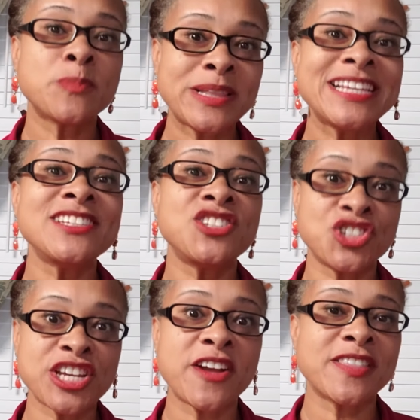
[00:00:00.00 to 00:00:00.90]
please
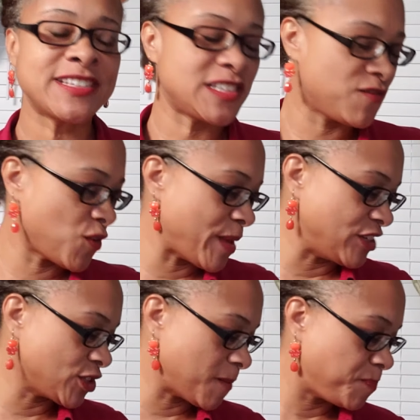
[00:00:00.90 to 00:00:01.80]
share this
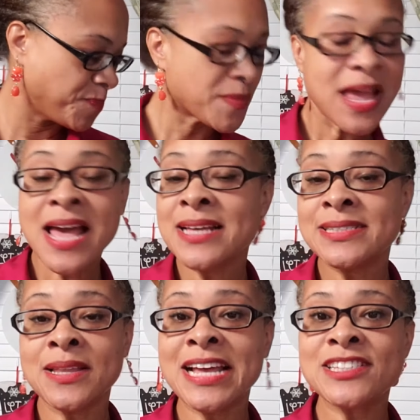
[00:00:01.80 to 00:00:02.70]
information.
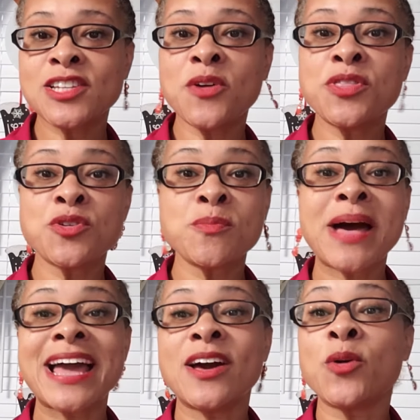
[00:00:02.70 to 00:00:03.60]
So let's go through
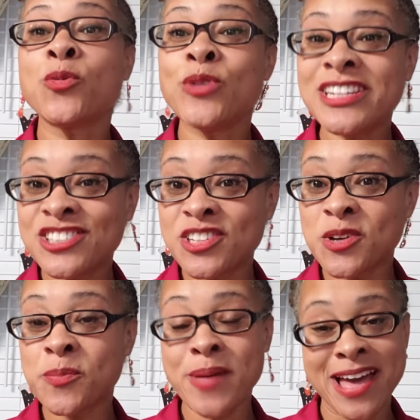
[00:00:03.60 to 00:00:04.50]
my
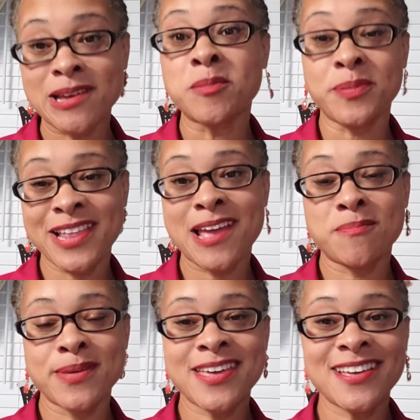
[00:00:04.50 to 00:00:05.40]
original backup plan
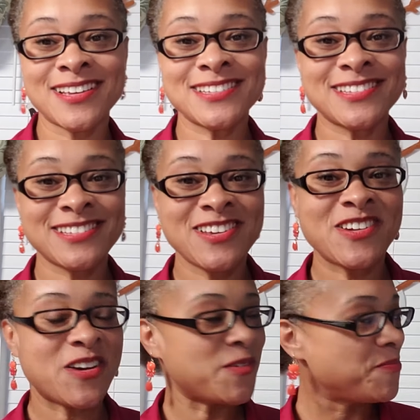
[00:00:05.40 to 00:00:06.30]
because, you
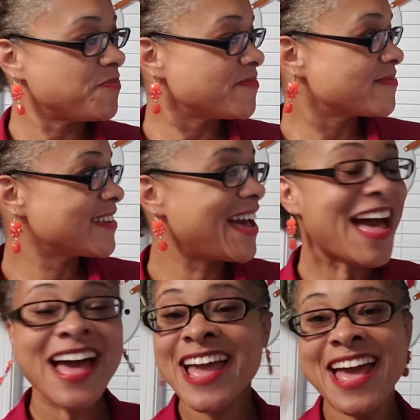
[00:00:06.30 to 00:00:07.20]
know,
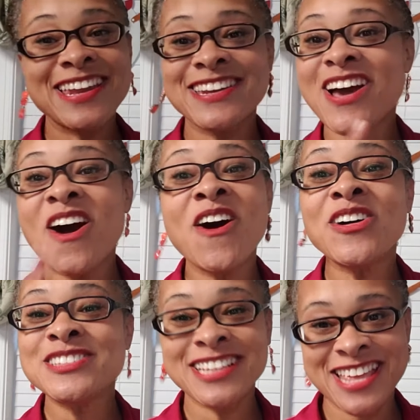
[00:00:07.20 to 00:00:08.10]
I had it
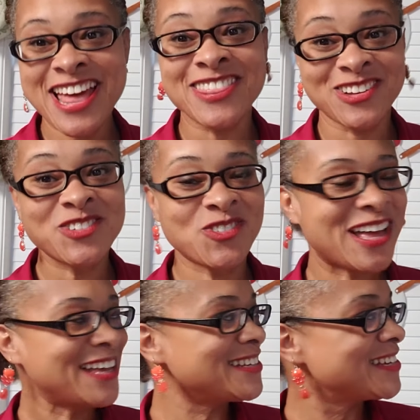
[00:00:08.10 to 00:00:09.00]
all together,
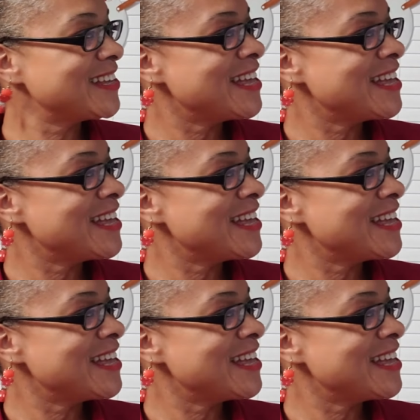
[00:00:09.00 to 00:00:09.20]
right?